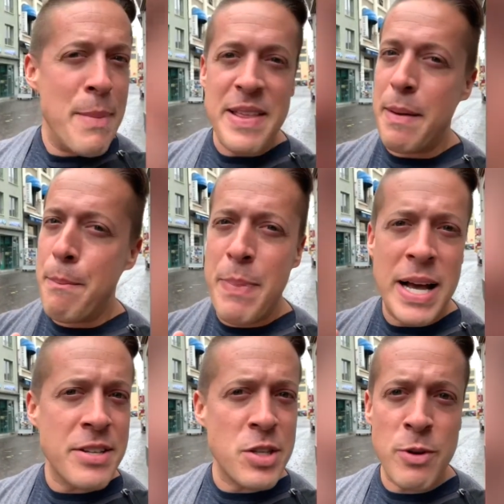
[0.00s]
May the
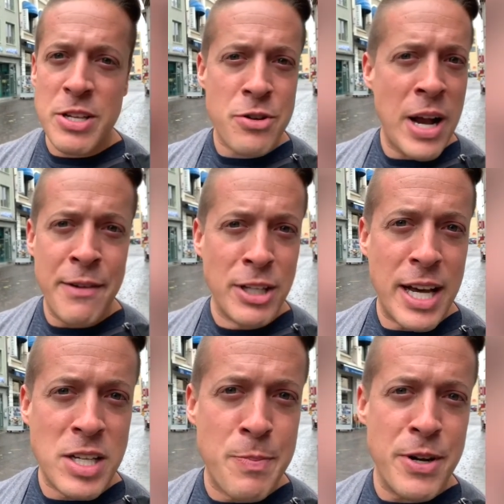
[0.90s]
best Swiss travel
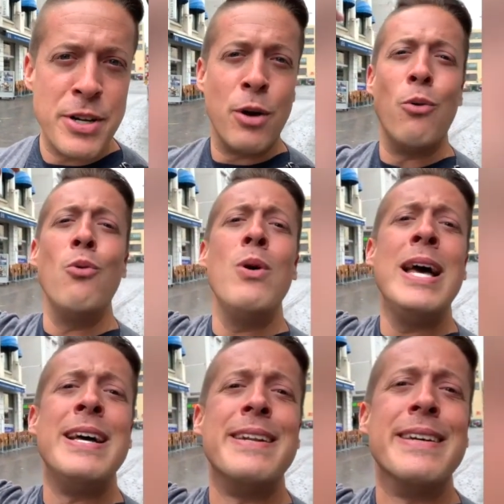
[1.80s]
expert
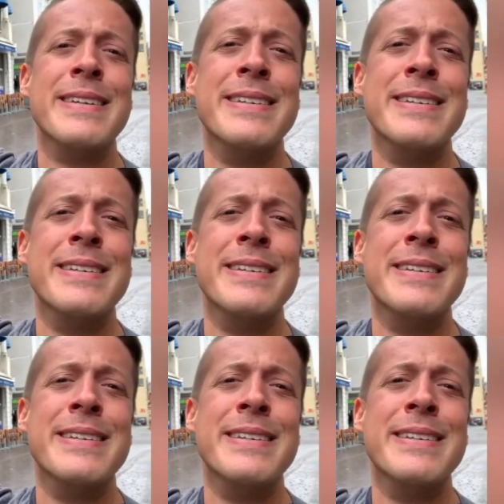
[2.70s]
win.